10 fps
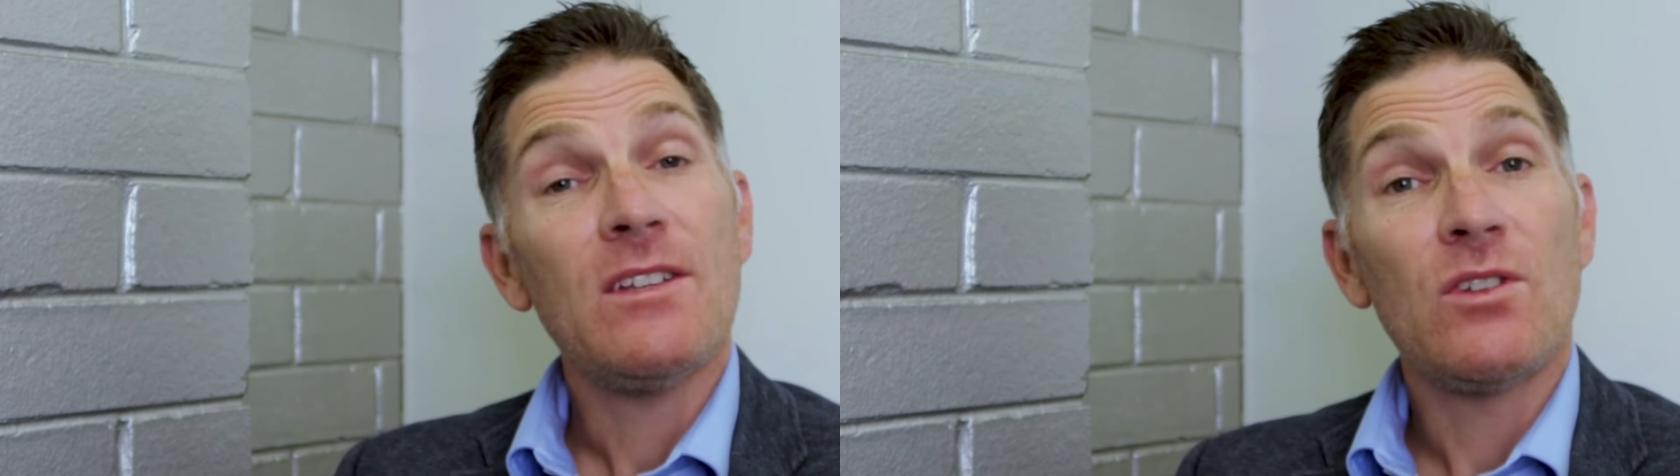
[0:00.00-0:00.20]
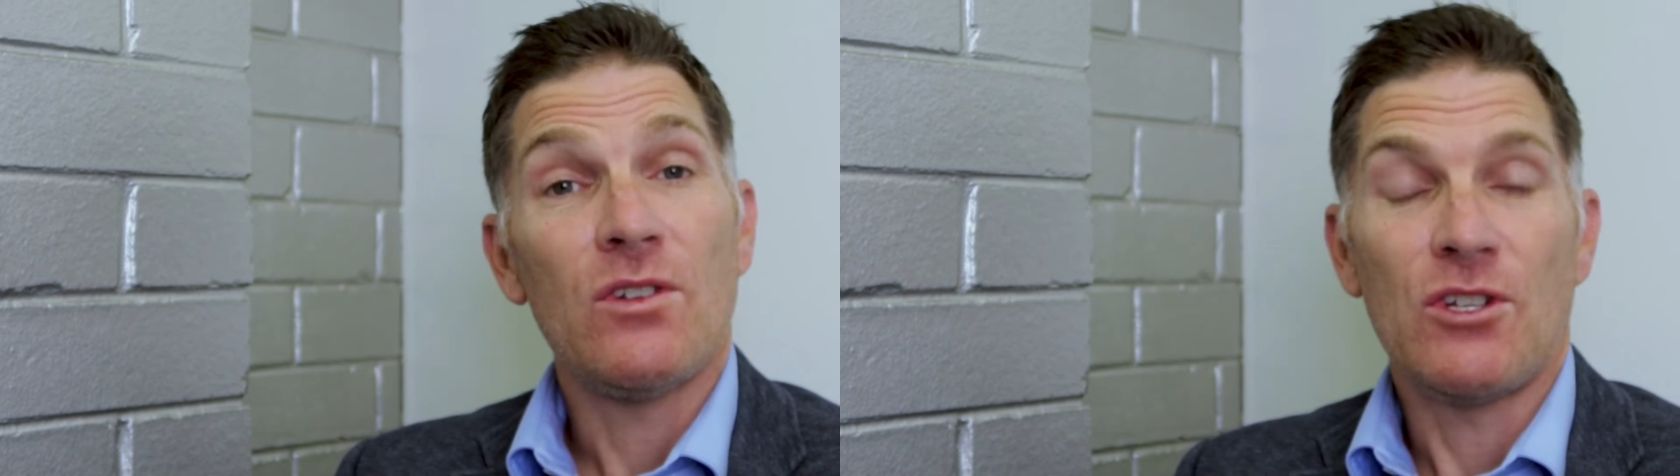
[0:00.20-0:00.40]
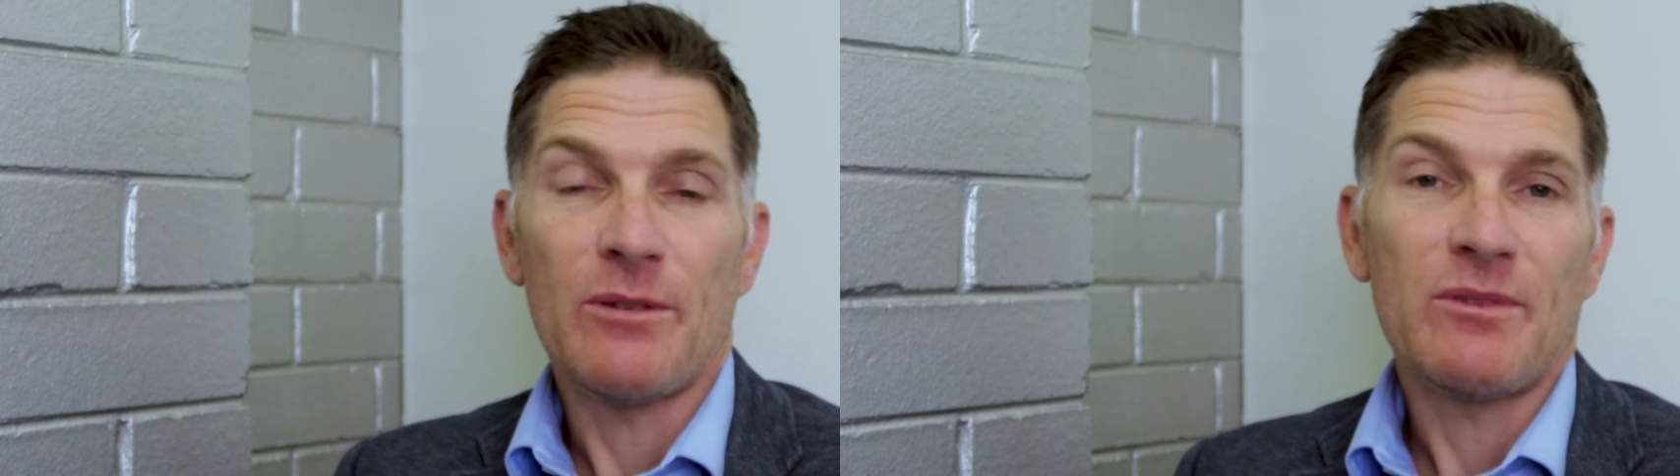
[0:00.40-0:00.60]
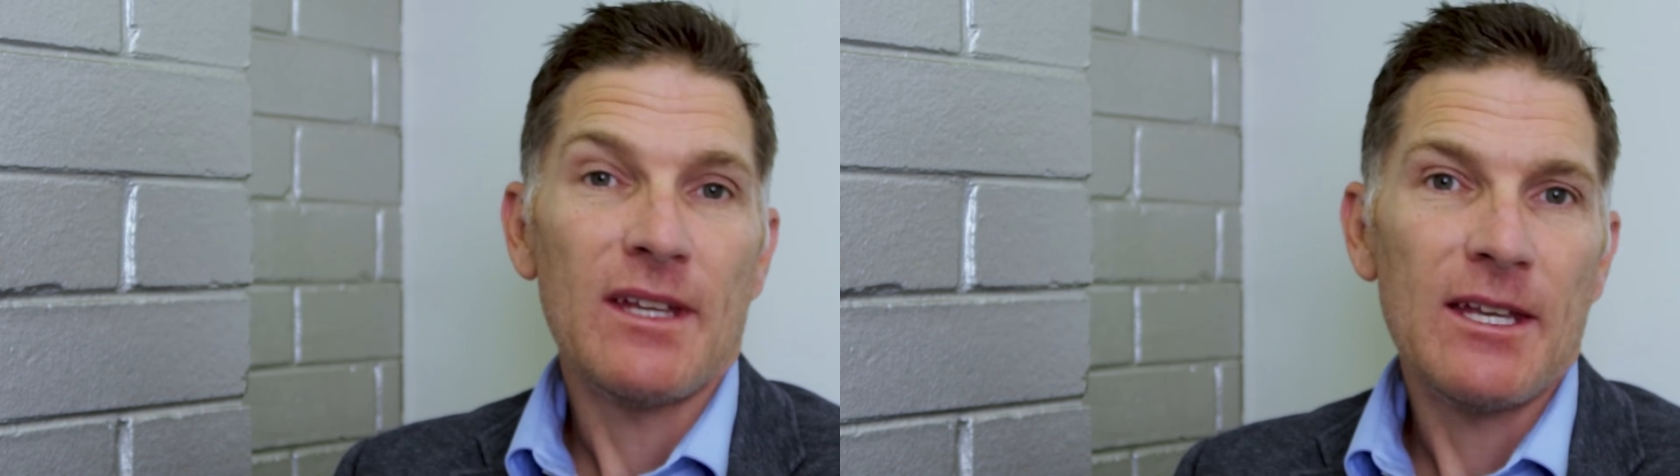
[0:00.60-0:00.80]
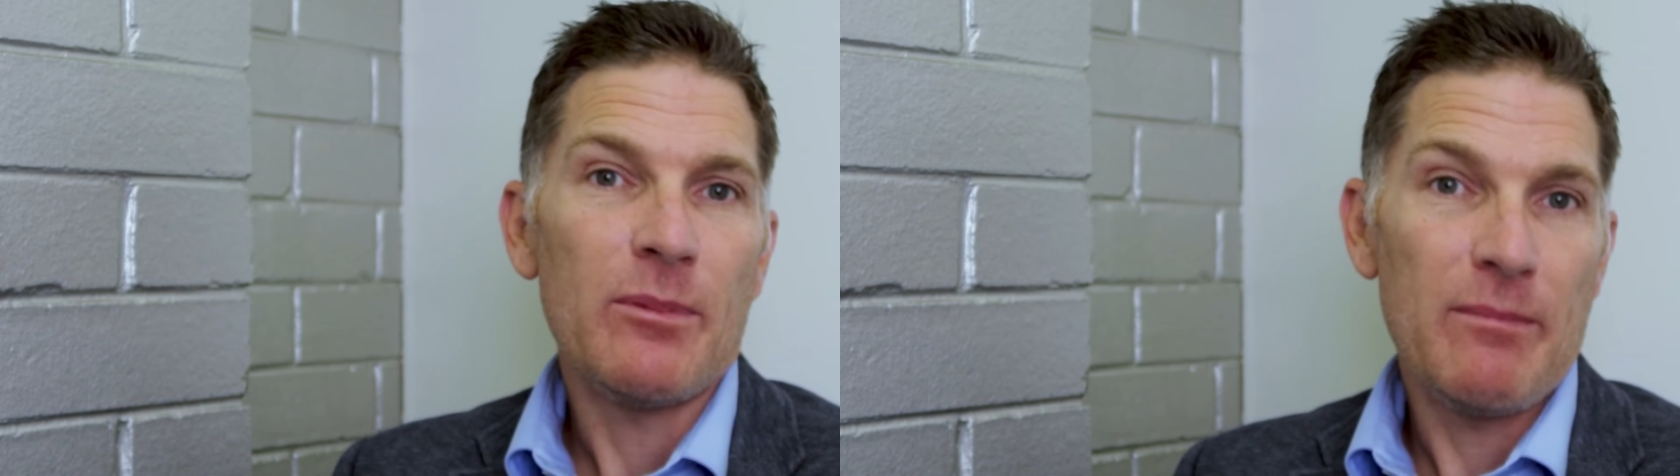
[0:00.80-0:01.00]
The internships
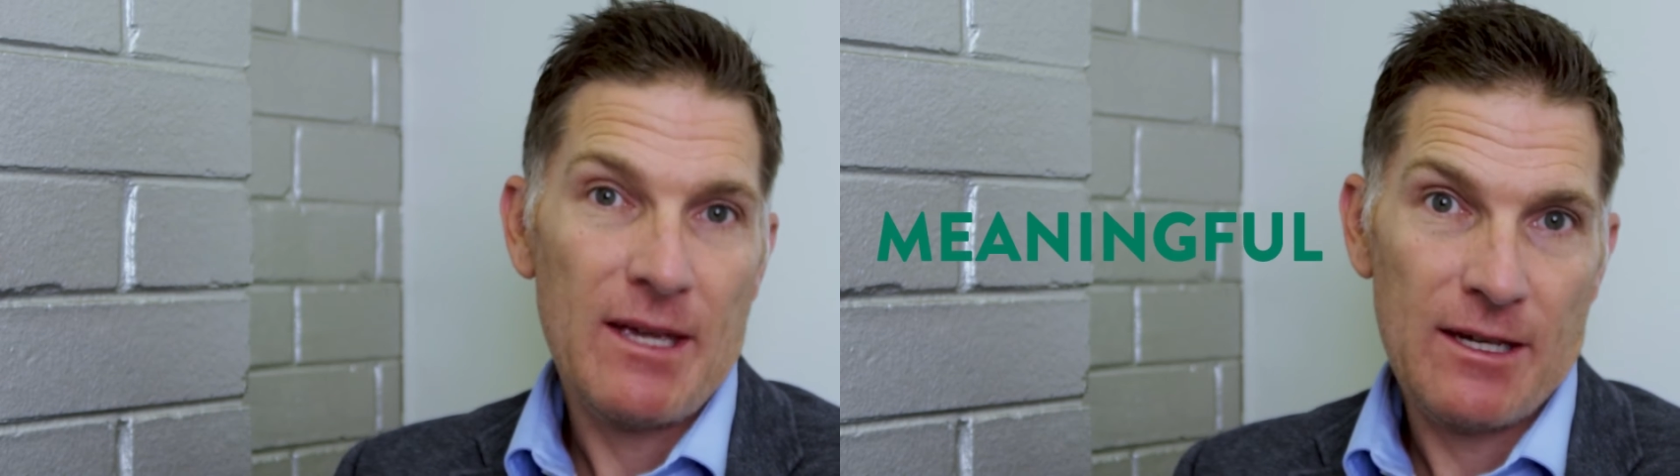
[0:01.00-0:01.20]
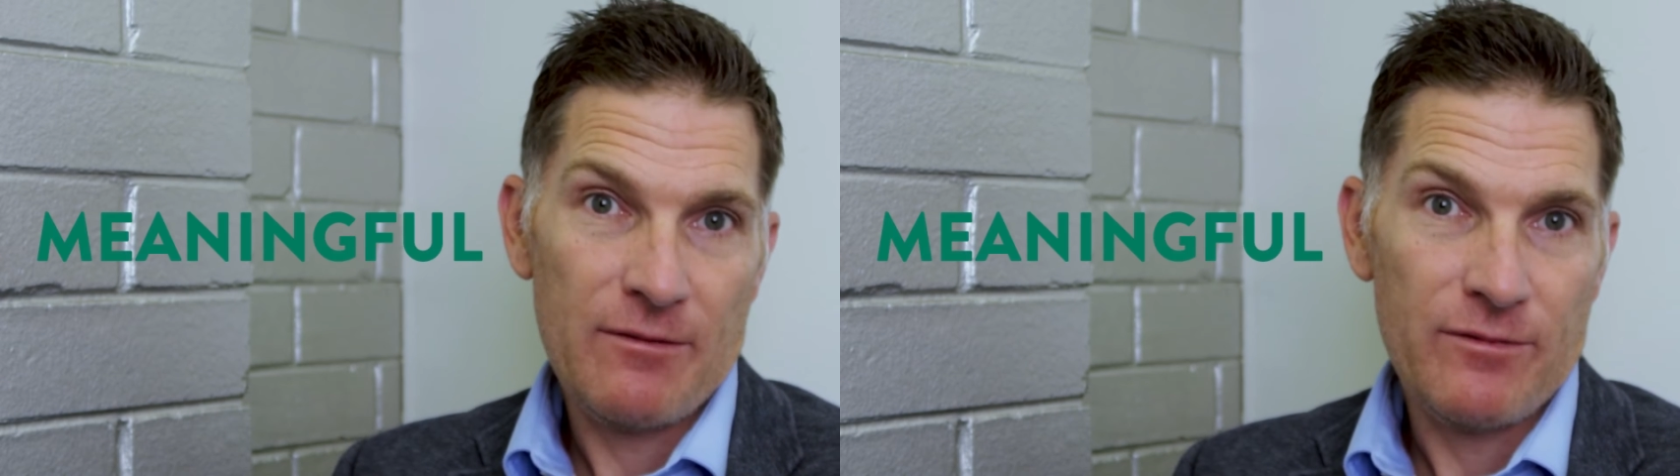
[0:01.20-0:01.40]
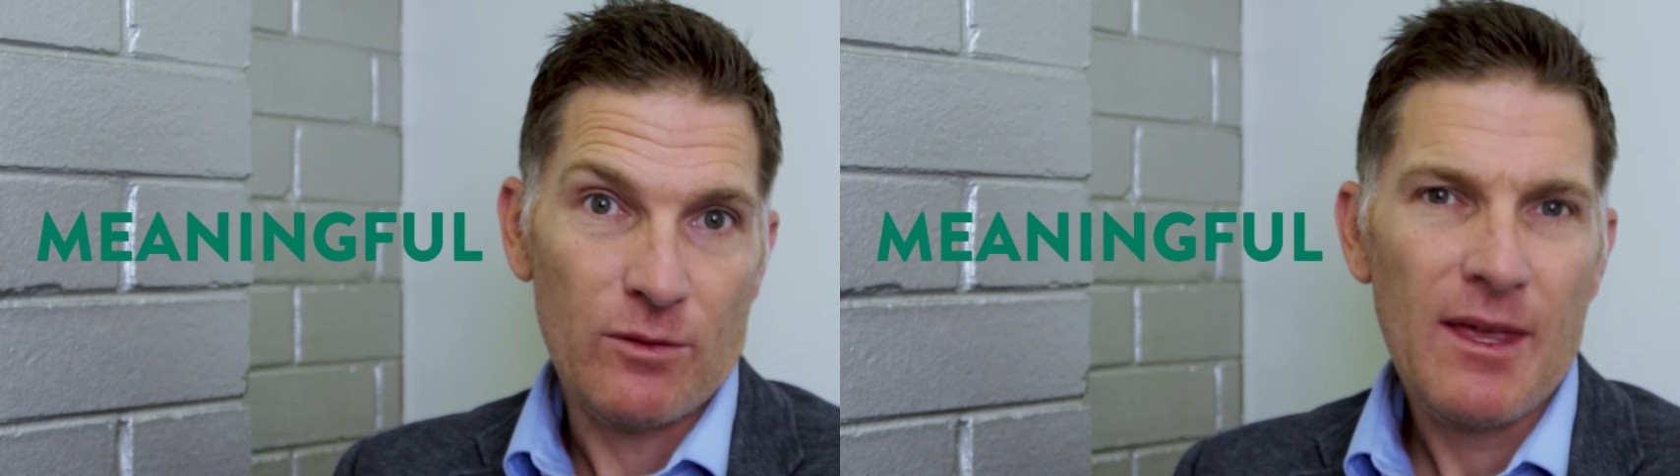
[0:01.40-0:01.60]
need to be meaningful.